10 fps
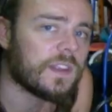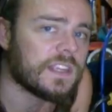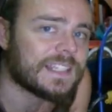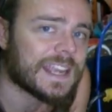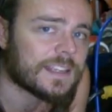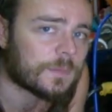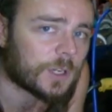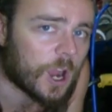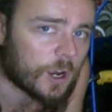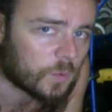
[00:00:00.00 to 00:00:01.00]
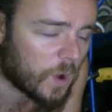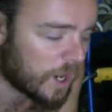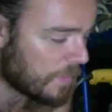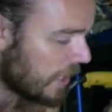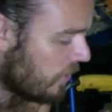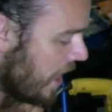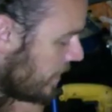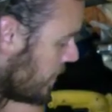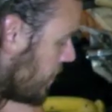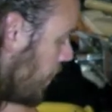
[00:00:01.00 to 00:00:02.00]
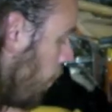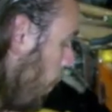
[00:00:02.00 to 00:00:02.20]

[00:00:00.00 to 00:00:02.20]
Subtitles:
of these days I'm gonna hardwire my grinder to the